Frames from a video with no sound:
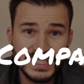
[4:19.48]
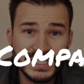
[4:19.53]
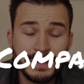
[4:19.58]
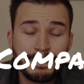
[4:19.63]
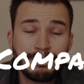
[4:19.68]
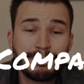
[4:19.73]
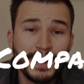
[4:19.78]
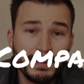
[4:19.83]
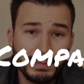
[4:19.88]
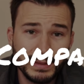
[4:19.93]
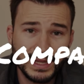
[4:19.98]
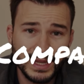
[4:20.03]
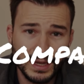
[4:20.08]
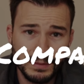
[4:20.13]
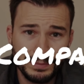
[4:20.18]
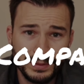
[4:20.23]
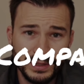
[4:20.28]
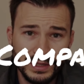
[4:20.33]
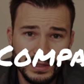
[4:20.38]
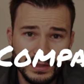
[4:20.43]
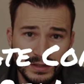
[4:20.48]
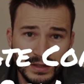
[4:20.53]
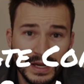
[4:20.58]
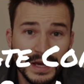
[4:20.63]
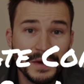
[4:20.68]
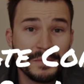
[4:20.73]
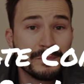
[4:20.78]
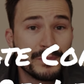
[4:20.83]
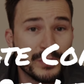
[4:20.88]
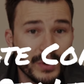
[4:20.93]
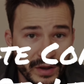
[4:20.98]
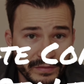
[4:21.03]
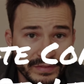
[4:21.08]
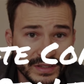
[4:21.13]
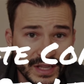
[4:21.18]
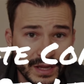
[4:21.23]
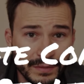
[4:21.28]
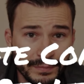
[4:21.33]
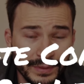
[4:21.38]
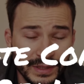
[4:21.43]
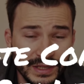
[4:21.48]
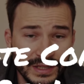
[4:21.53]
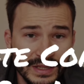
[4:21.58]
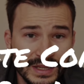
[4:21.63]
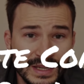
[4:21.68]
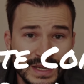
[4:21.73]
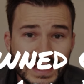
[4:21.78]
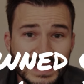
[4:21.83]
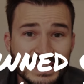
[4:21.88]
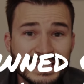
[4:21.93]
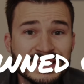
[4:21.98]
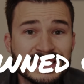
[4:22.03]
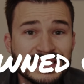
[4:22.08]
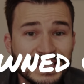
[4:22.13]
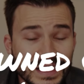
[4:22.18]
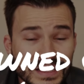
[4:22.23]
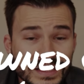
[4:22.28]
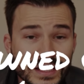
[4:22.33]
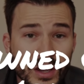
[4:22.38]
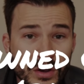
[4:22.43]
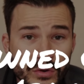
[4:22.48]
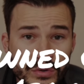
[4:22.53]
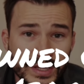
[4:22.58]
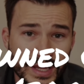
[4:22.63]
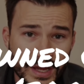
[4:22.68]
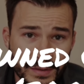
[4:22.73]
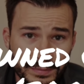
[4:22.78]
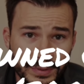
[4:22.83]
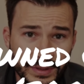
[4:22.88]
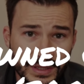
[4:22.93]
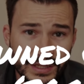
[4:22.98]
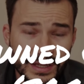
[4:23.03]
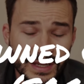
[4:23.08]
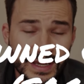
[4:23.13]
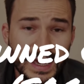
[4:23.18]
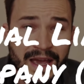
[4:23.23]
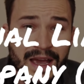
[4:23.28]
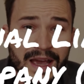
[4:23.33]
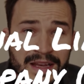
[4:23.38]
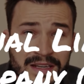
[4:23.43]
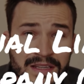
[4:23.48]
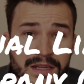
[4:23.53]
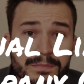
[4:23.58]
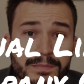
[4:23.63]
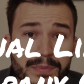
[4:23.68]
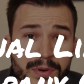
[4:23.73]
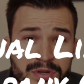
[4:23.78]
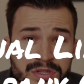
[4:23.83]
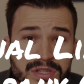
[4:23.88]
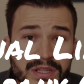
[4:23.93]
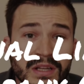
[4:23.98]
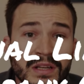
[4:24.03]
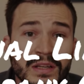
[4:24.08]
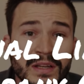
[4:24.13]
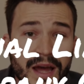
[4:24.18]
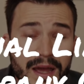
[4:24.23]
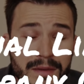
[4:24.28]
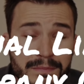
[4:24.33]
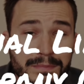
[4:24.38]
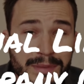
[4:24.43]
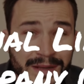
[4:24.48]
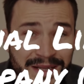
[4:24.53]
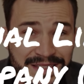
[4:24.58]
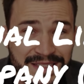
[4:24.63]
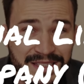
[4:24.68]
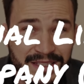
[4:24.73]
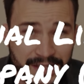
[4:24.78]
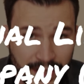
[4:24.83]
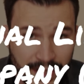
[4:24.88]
as a public company, a private company, a state-owned company, and a personal liability